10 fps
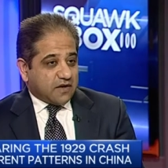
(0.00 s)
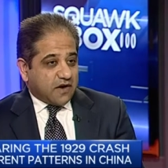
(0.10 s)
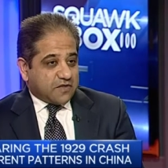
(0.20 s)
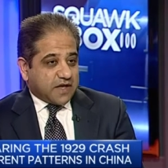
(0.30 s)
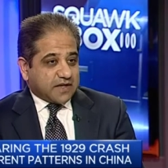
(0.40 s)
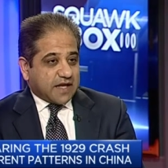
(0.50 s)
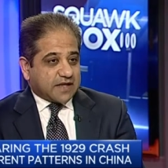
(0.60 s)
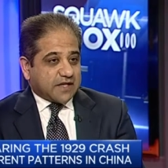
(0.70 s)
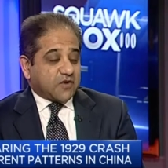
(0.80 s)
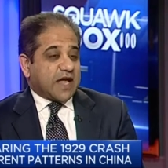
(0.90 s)
I think that
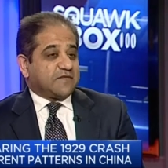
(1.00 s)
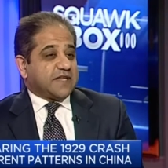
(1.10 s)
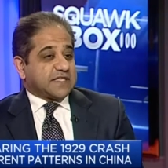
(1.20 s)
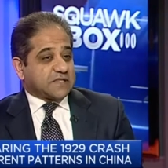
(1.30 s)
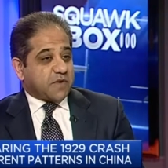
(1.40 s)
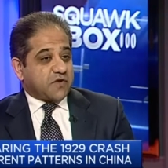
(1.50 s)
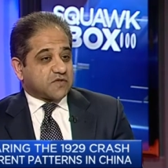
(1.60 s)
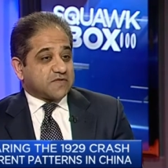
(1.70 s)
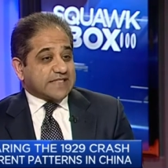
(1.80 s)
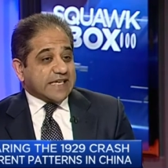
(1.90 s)
they don't have the experience
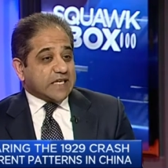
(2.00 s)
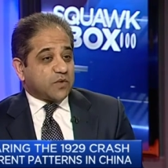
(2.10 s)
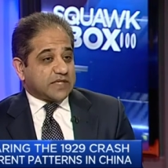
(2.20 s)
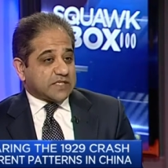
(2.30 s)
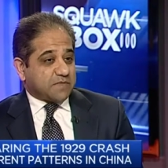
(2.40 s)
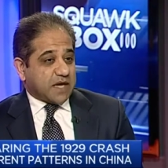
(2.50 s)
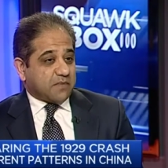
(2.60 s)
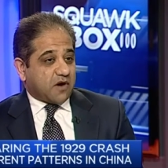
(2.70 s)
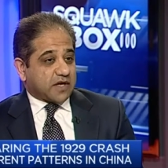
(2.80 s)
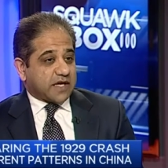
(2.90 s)
of dealing with these bear
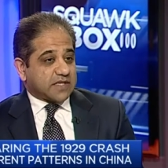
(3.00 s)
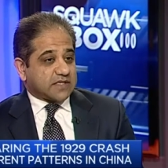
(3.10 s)
markets,